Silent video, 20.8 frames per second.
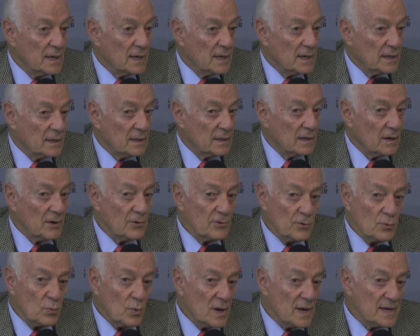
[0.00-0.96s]

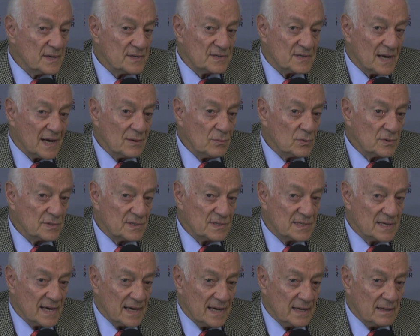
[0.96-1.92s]
Otherwise, I would
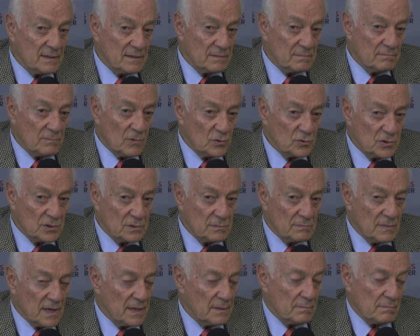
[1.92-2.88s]
say that
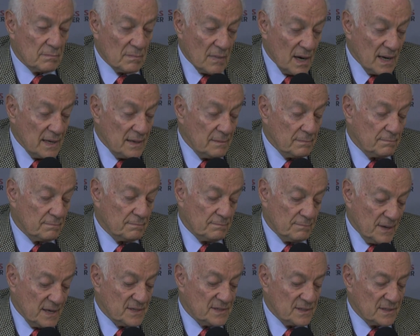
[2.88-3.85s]
my
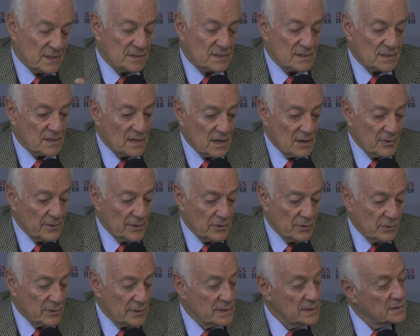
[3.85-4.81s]
basic
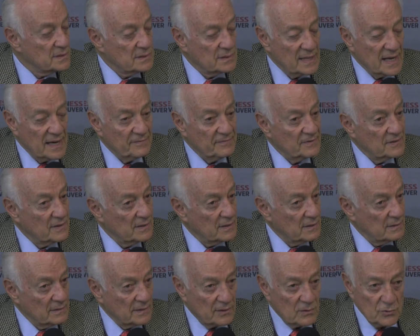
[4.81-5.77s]
scenario is
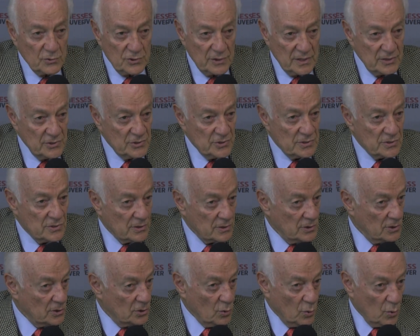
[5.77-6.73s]
NAFTA negotiations are going
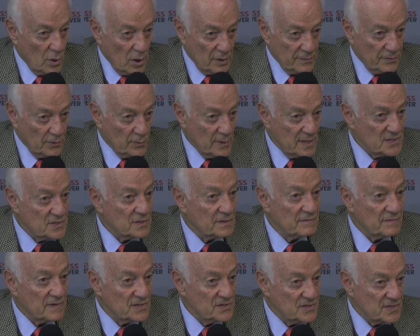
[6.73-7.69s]
to go on the rest
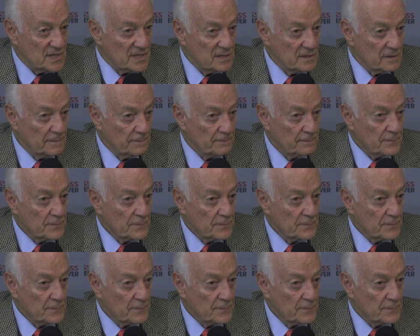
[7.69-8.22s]
of this year.